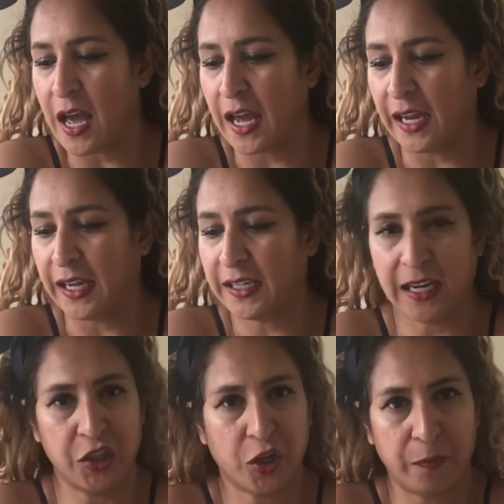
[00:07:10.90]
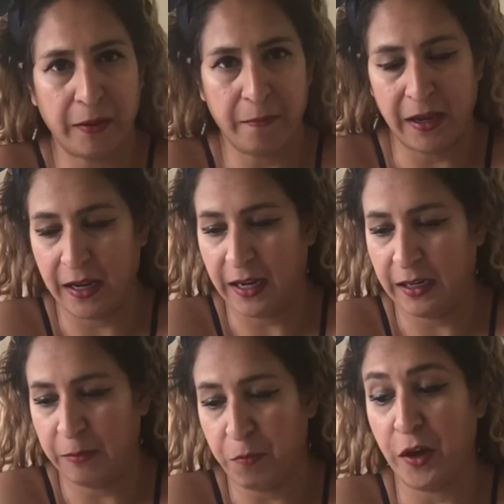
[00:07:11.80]
a ketchup
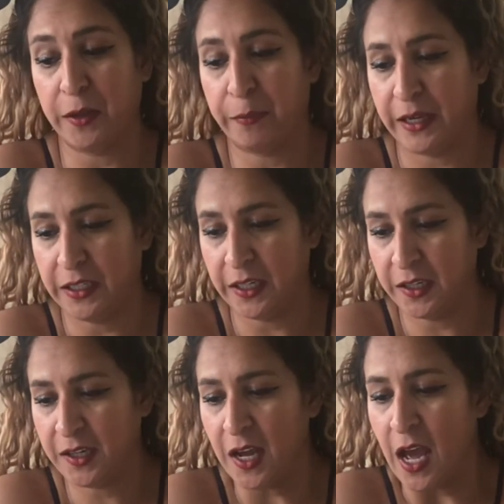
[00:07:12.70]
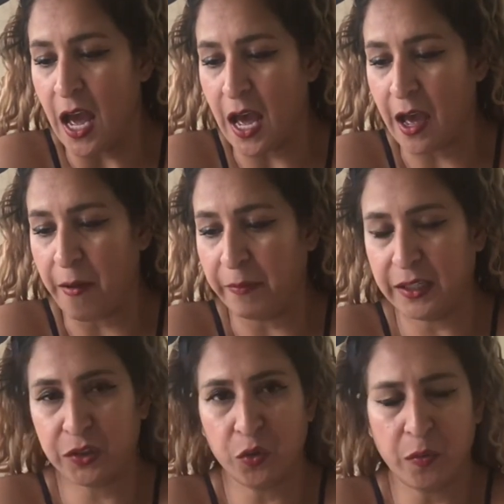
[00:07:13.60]
in my opinion.
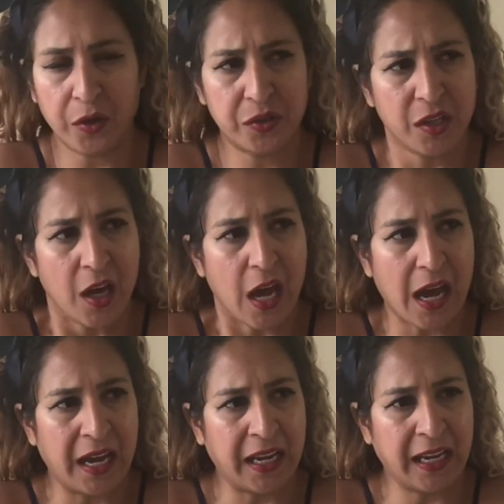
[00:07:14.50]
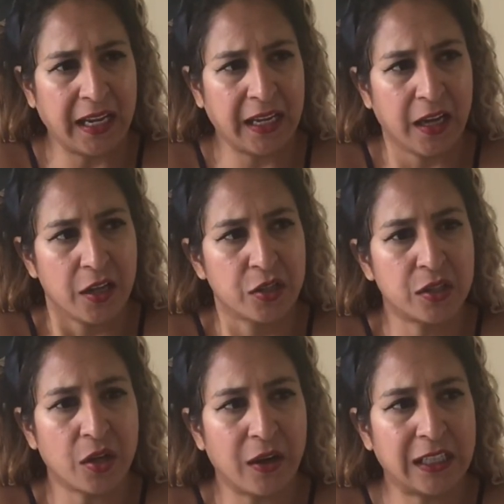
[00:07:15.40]
It's almost a
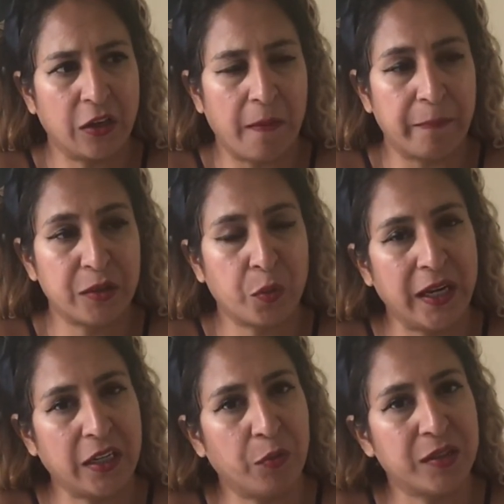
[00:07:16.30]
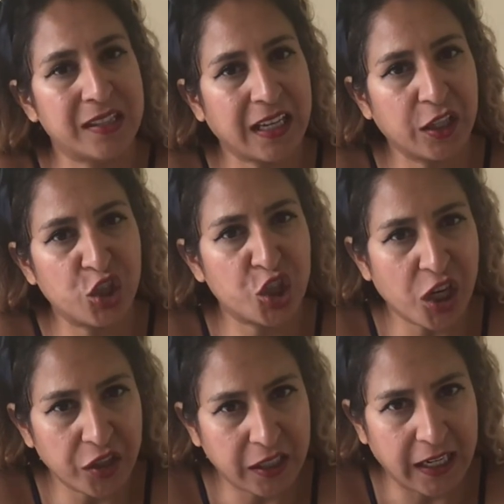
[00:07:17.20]
sideline between, I would say, a
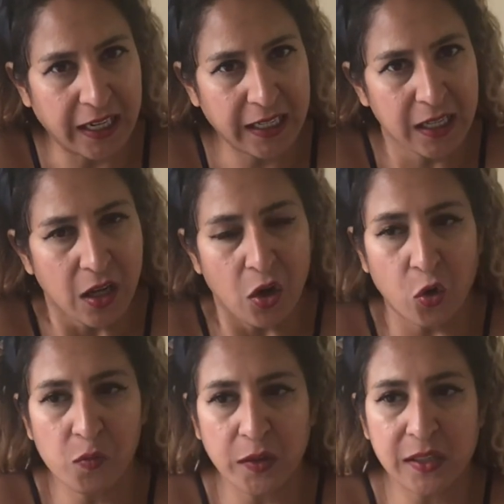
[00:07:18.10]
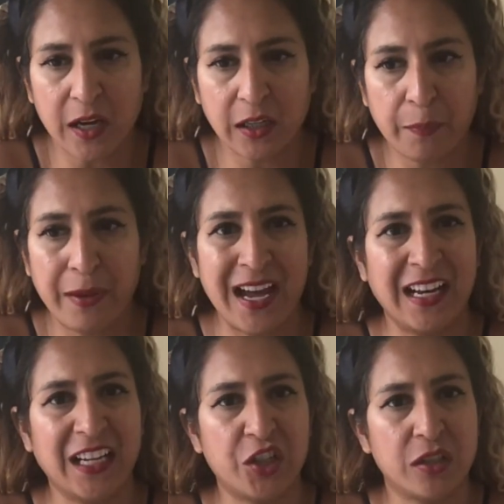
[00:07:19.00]
chutney, almost like a Pan
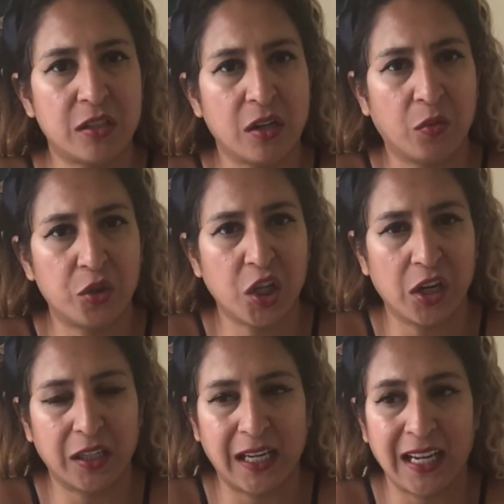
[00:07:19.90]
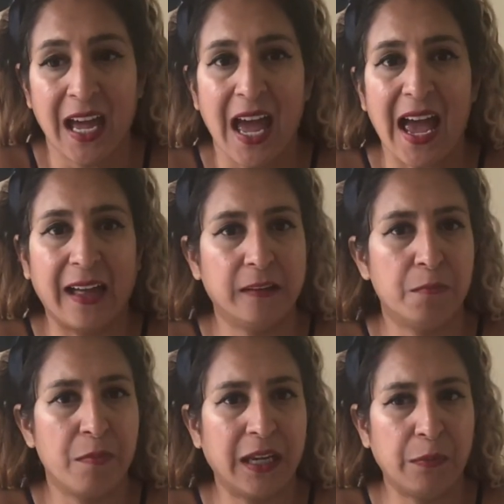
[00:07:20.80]
Asian style chutney,
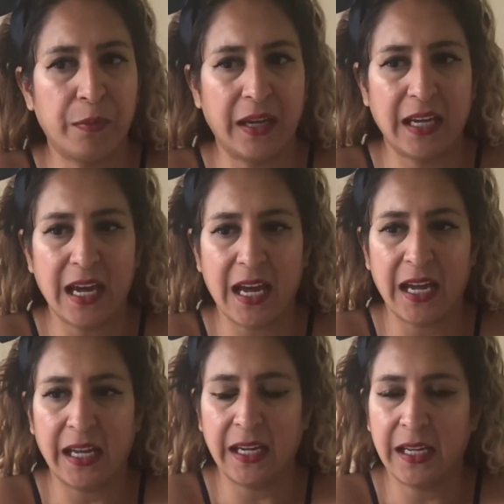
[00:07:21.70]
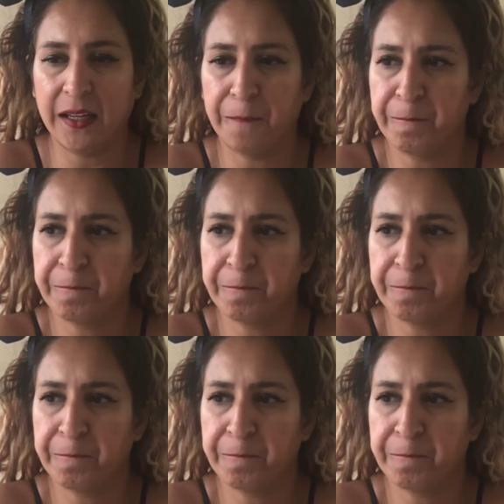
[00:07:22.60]
and maybe a